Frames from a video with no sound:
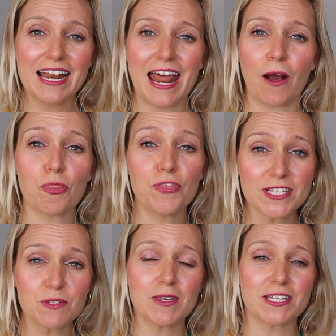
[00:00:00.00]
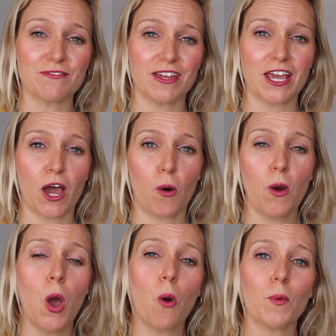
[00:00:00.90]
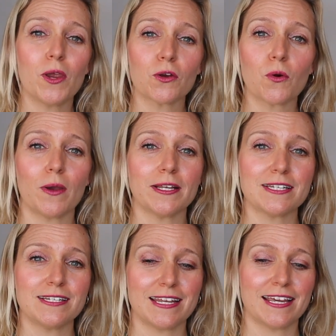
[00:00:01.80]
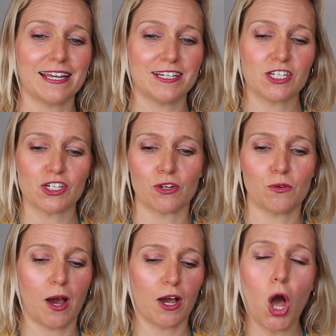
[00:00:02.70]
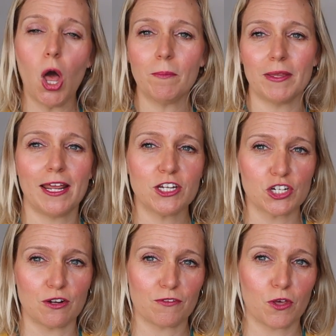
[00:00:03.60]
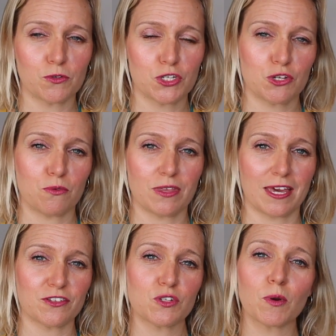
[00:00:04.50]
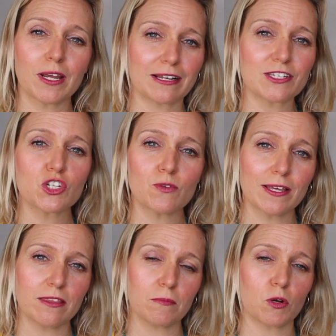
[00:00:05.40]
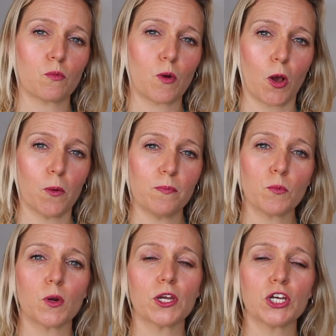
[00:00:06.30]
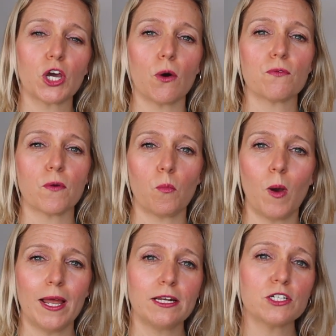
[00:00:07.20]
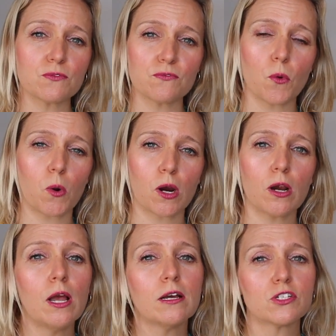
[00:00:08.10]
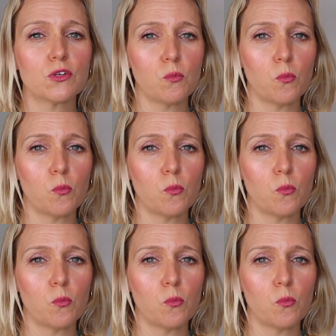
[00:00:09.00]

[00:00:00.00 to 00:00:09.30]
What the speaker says: Now, this week's video, we are going to dig into a combination of those two things. So we're going to string them in a row. We're going to go from 1-4 to